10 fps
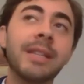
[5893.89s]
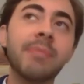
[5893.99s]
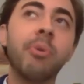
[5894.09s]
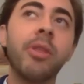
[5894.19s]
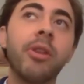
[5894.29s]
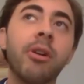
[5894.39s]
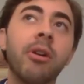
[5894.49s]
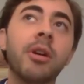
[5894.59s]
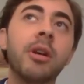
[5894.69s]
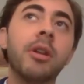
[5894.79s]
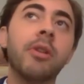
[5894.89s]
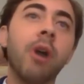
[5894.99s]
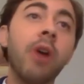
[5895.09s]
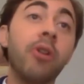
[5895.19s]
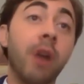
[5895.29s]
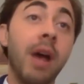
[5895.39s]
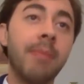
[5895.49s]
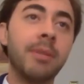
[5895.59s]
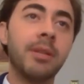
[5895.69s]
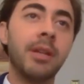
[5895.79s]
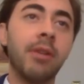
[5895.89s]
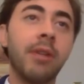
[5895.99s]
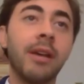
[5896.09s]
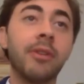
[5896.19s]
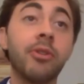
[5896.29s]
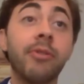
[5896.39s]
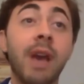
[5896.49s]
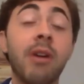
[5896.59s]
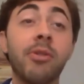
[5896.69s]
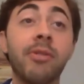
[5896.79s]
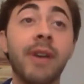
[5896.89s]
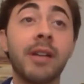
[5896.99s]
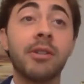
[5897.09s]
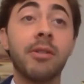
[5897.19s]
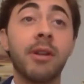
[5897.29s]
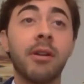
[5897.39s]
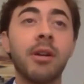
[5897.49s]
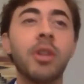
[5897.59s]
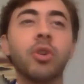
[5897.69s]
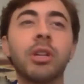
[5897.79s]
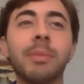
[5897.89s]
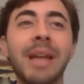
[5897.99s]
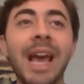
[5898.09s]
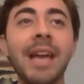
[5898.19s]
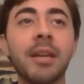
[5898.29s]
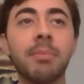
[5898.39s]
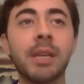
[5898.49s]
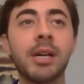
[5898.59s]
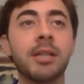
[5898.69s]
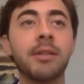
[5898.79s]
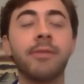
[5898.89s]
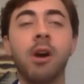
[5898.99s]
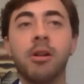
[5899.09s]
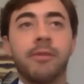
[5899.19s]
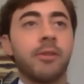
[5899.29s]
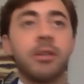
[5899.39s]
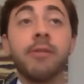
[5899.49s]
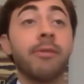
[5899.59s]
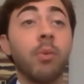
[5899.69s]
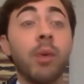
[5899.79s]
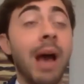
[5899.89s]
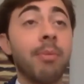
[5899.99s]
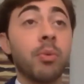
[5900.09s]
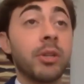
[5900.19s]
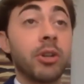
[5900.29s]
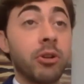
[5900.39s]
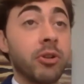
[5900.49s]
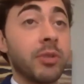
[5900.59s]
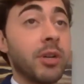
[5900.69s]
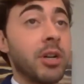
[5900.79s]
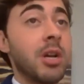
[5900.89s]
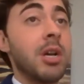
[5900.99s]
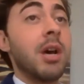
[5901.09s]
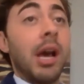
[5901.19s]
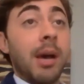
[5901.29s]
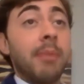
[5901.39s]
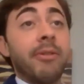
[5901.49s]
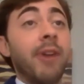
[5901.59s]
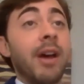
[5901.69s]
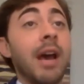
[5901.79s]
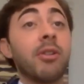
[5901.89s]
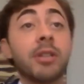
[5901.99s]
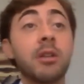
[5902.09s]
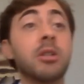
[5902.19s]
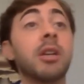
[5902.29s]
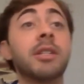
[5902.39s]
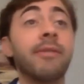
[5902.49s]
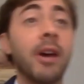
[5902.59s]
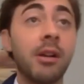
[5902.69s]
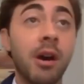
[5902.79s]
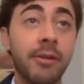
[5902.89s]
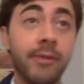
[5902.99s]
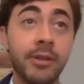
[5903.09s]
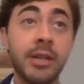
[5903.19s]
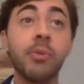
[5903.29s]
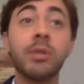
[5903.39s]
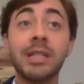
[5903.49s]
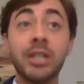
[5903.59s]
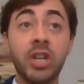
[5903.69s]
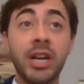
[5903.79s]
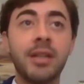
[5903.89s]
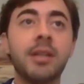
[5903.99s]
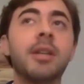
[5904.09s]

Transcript: At this point, they're, they're underhyped. You know, like a true value investor, they're, they're a little bit hated because of controversy over what happened with Sirtris, which I come to find out is unjustified controversy. It was legit.